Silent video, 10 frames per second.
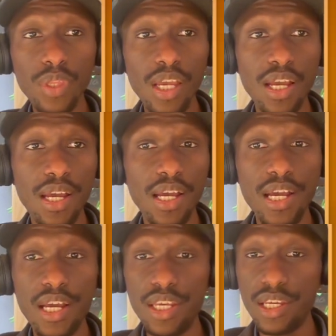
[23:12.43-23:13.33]

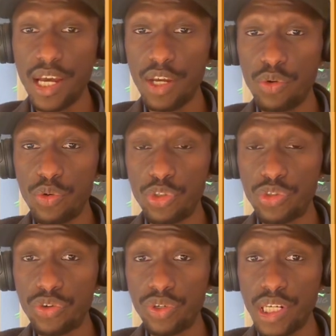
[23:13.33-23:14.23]
I could
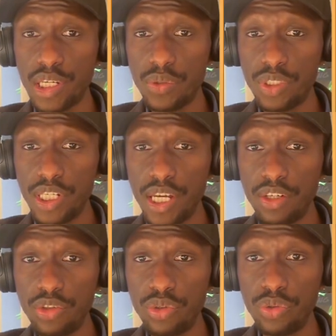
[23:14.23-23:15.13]
scroll down
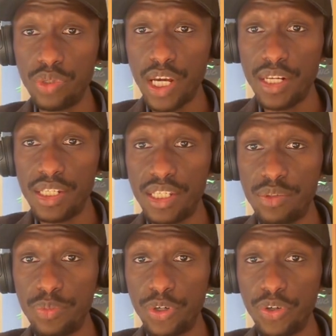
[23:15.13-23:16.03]
and dig
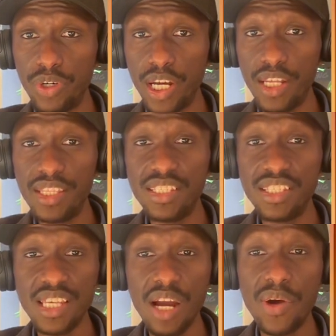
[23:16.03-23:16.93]
more. And this
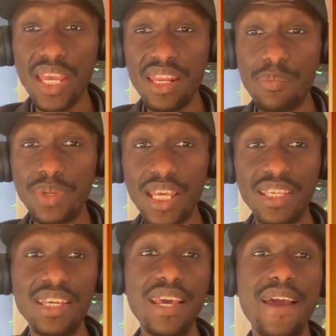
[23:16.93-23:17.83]
is how I end up
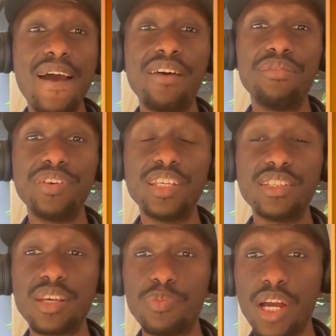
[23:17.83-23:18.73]
like having
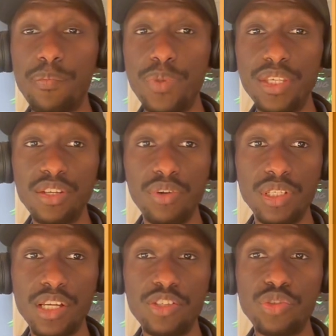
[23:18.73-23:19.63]
some amazing
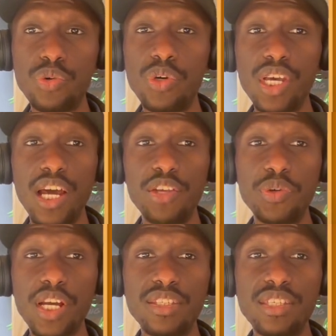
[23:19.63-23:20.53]
results. So as you
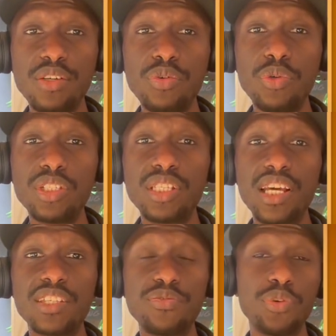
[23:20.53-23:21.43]
can see, good
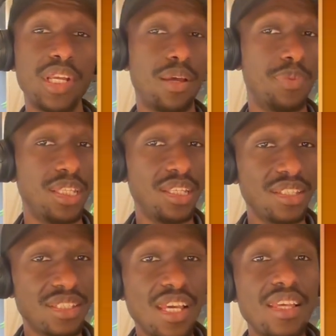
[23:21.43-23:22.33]
snacks for
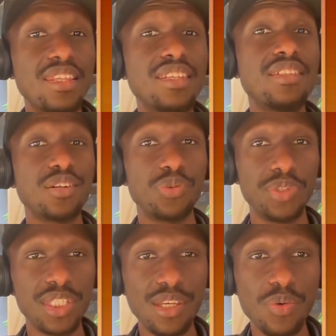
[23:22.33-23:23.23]
diabetics. This is a
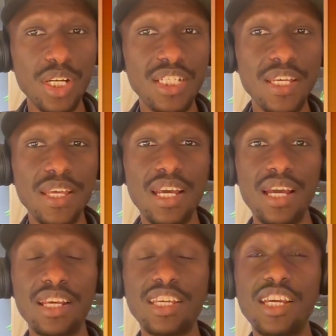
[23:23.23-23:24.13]
good keyword.
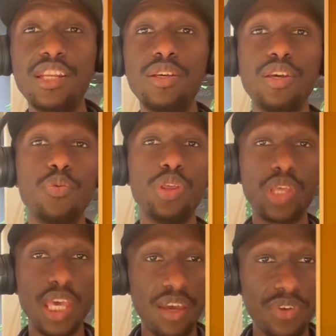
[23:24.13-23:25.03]
And again,
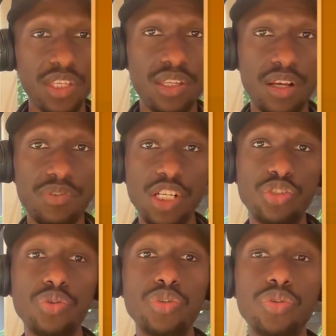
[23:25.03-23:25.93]
with everything that I've just
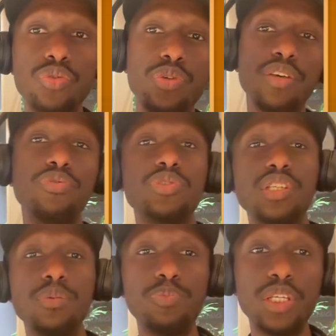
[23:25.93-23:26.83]
showed you, if you
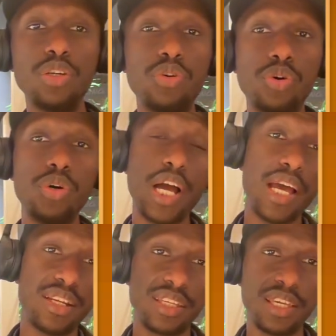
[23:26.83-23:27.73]
simply go
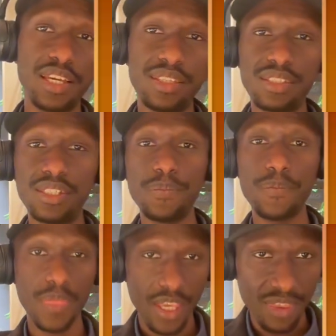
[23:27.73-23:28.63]
and get
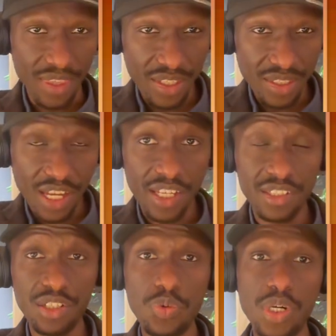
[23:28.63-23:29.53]
this target
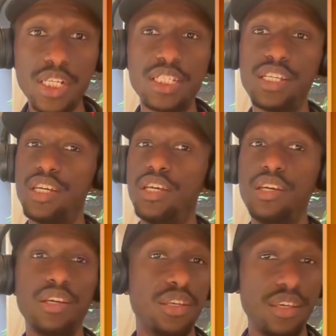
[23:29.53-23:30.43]
keyword,
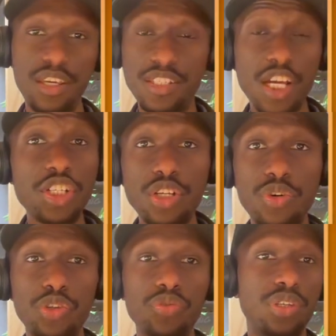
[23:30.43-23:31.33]
it's actually
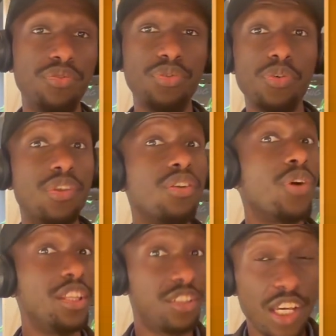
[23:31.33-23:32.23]
going to give you the
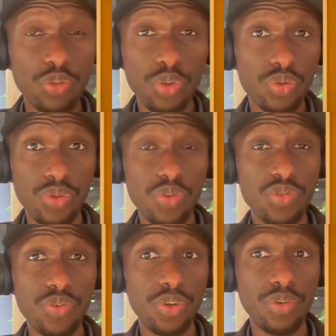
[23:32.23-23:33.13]
right title to use
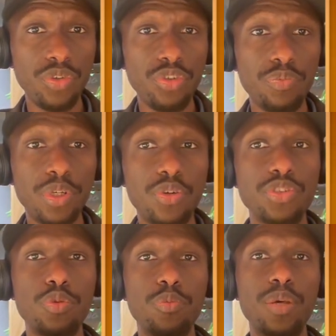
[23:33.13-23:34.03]
for your YouTube,
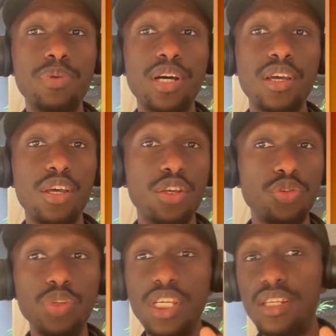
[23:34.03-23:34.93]
because remember,
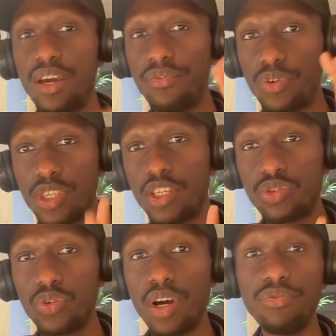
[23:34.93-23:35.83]
you need a few things
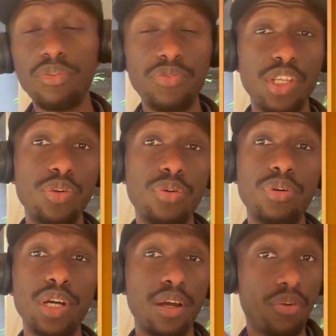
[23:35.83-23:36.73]
to have your video
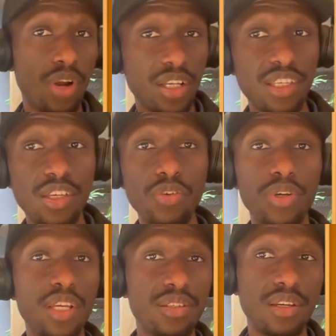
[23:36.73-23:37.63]
ranking or
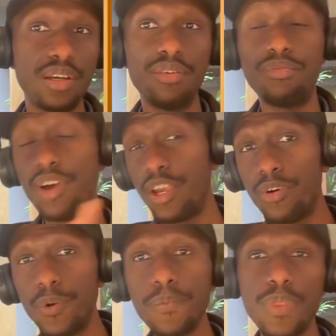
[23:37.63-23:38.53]
get
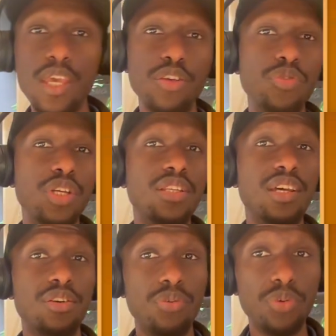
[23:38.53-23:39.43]
viral. You need
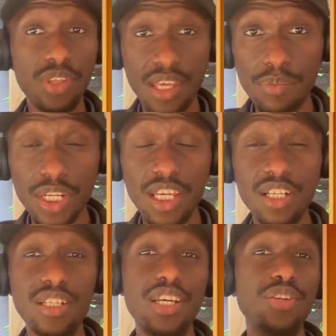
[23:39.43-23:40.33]
a good
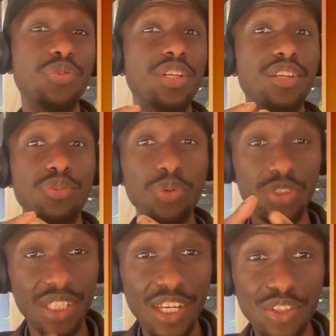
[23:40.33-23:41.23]
thumbnail, you need a
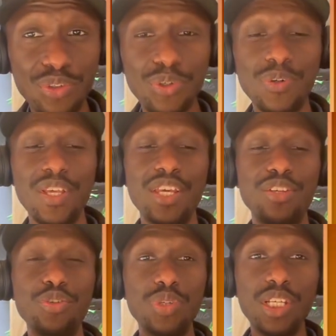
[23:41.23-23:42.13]
good title,
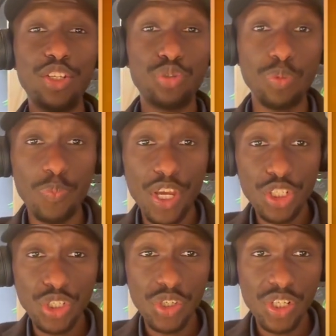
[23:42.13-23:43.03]
you need to
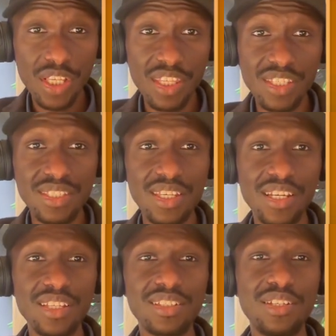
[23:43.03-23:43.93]
mention this
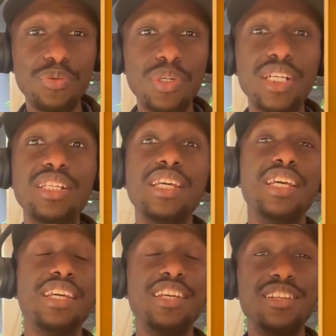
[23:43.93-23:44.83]
target keyword
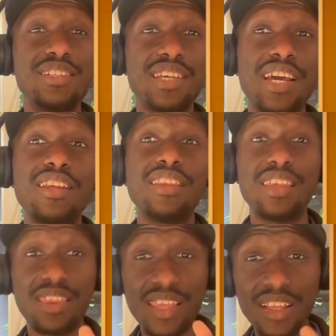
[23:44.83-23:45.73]
inside the
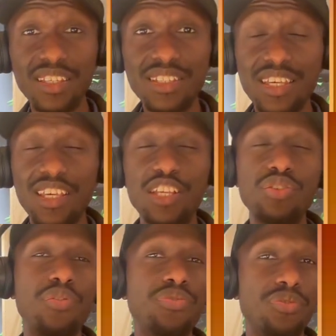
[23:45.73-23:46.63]
30
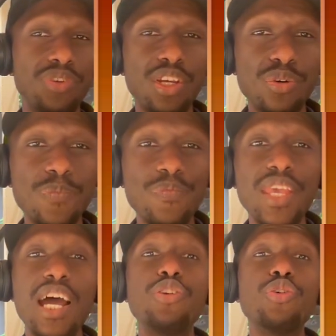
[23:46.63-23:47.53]
seconds of your video,
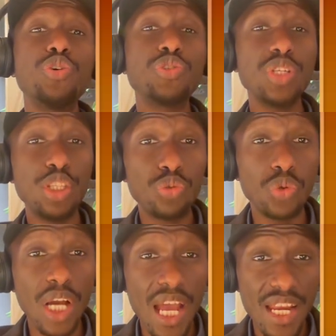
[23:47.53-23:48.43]
and you also need
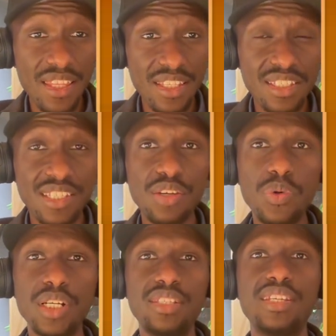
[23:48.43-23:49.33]
to add these
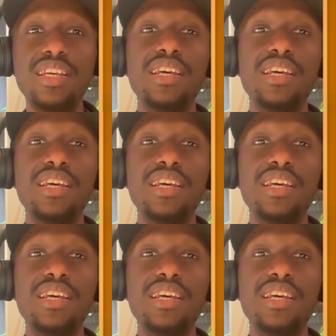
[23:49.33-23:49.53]
keywords,